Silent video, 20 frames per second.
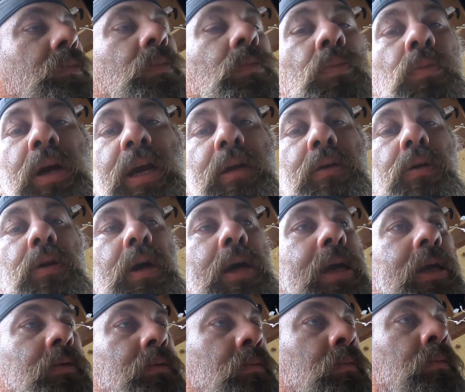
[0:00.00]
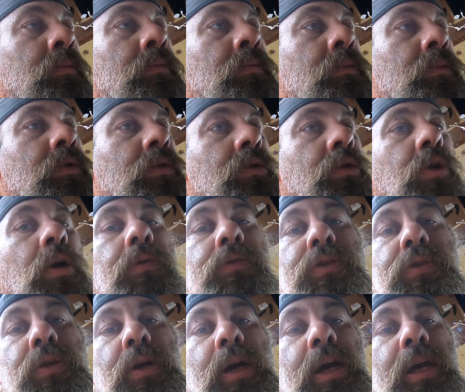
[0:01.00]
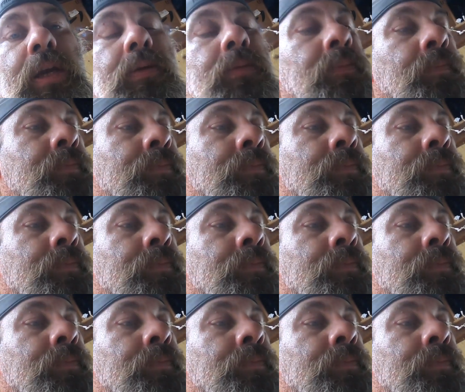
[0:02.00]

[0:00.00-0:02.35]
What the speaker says: Ran great, drove straight,